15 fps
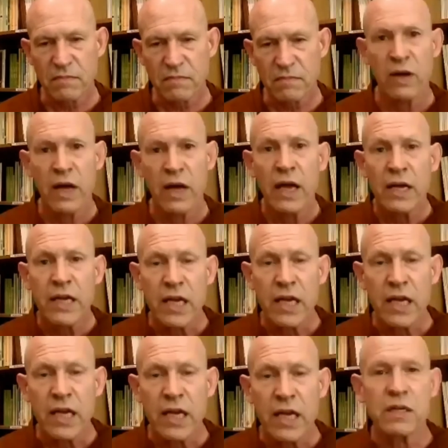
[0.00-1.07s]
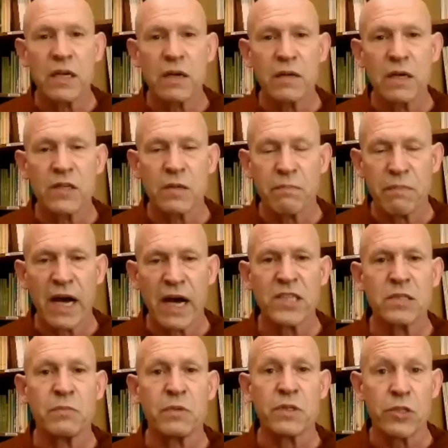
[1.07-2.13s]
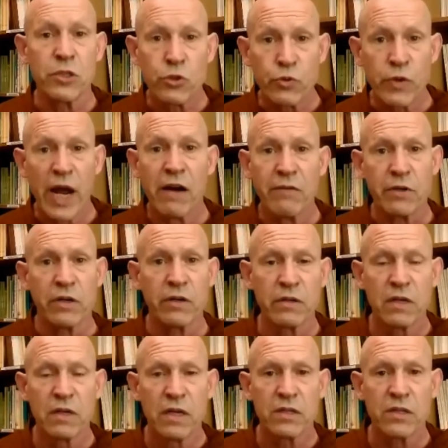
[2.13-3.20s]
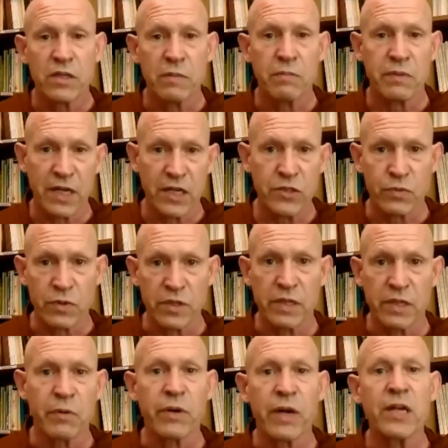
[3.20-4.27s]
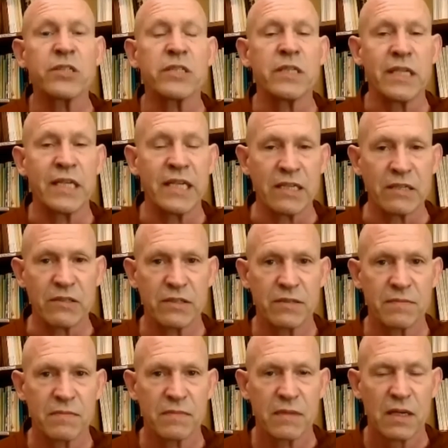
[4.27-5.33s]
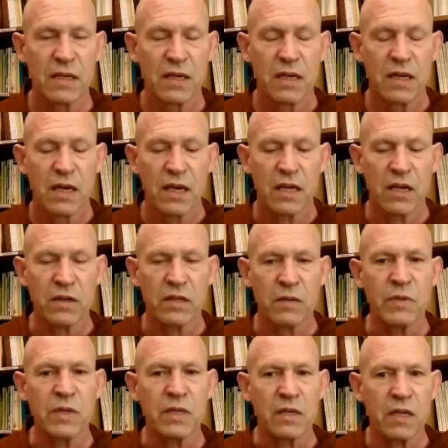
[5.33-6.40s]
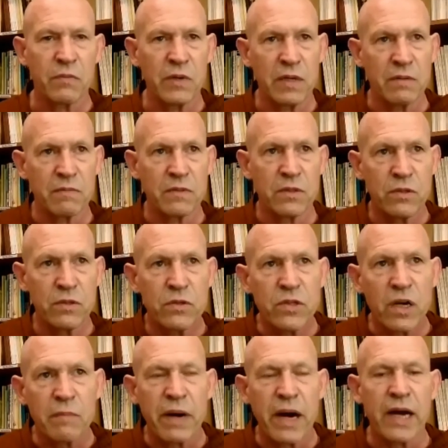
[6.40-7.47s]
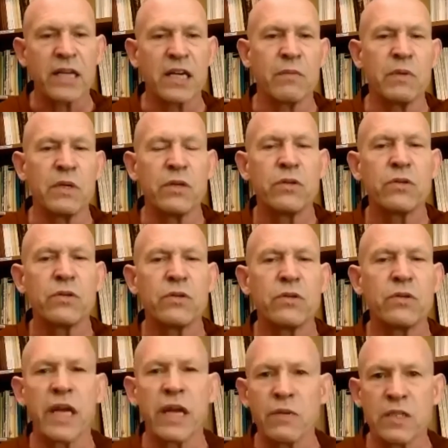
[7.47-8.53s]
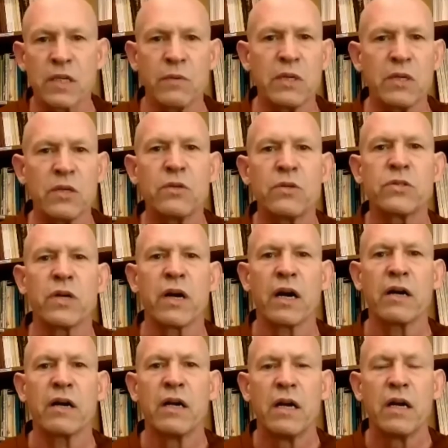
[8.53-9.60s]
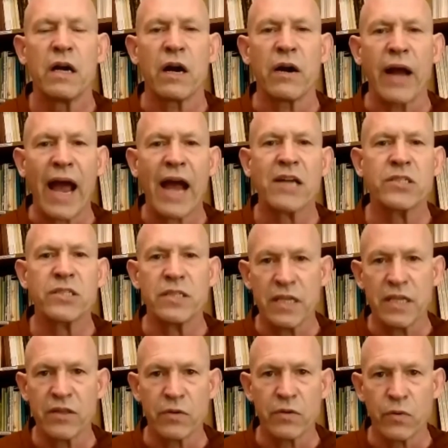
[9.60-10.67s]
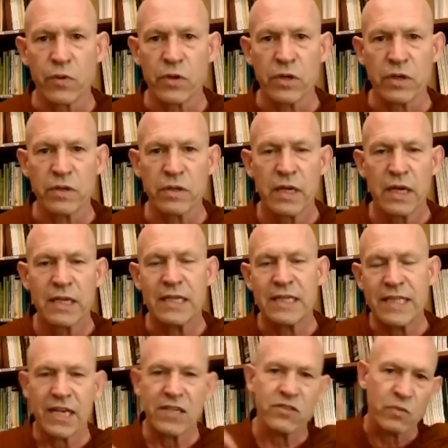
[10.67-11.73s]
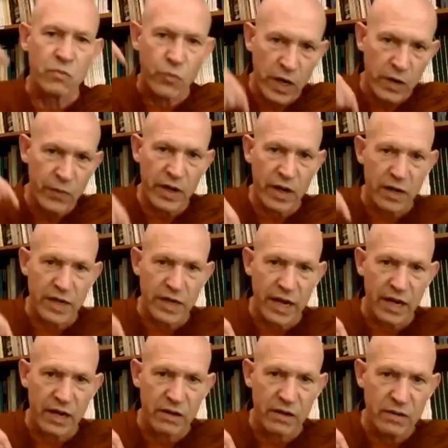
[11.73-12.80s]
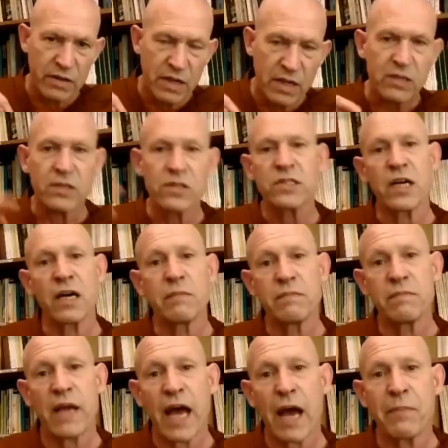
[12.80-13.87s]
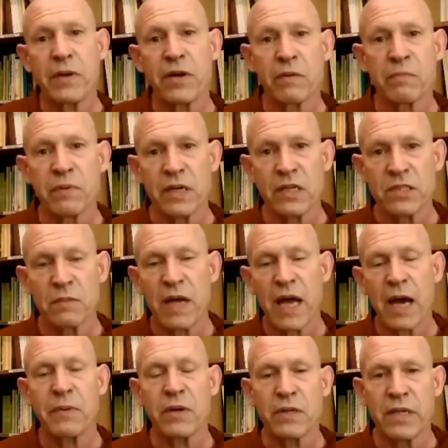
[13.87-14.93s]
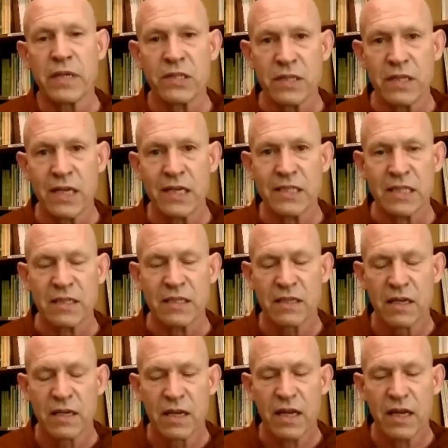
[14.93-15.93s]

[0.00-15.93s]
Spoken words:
You know, is it possible to travel to the place where liberation is? Now, can we use our body? Can we use our language? Can we use our action in the world to take us from where we are now to some happier place, some happier destination